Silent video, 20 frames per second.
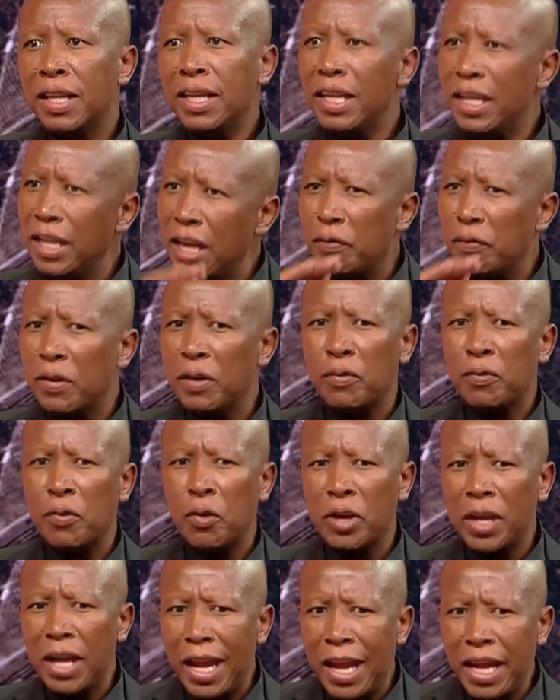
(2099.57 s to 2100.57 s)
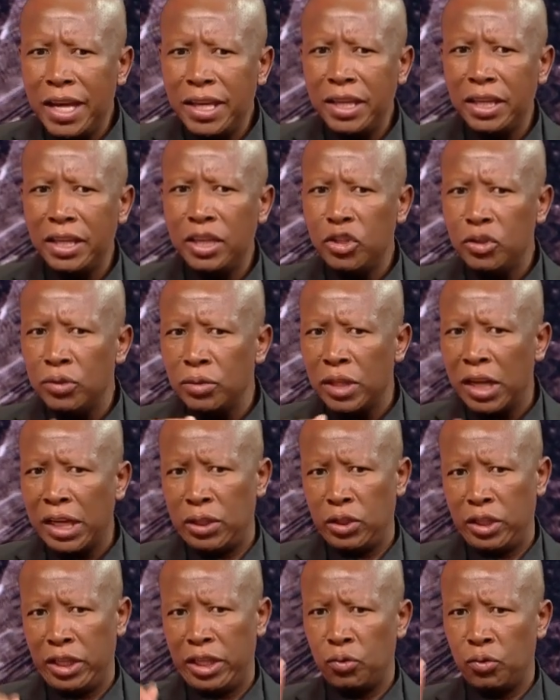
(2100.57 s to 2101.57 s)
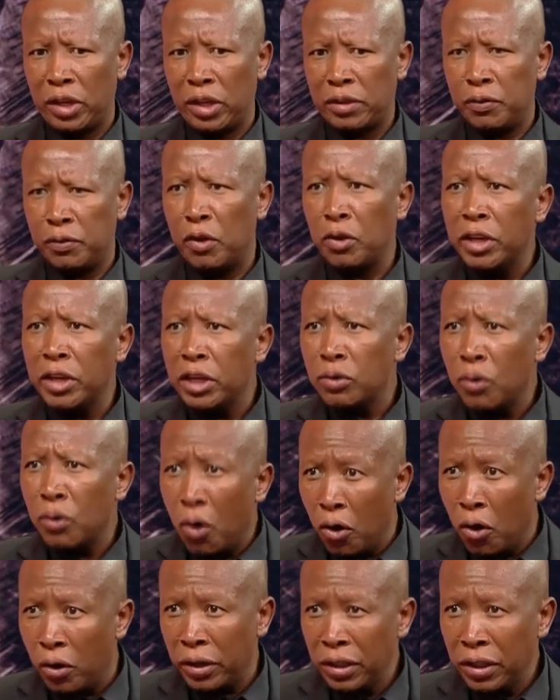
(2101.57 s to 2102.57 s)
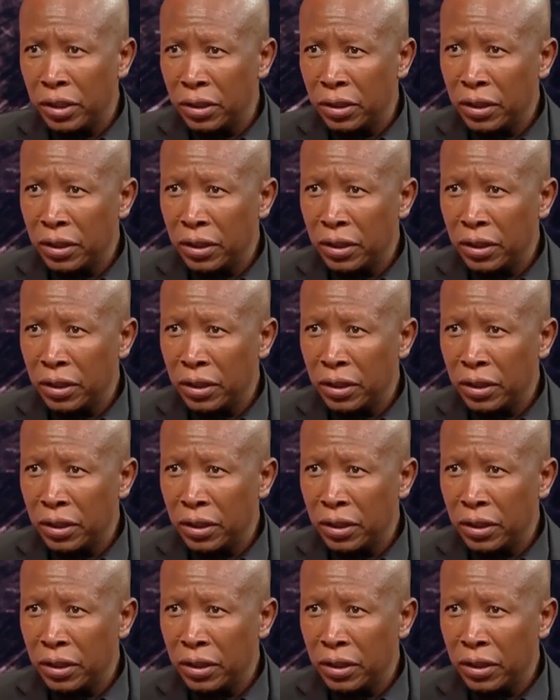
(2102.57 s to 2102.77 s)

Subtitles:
EFF on any issue that it was founded on,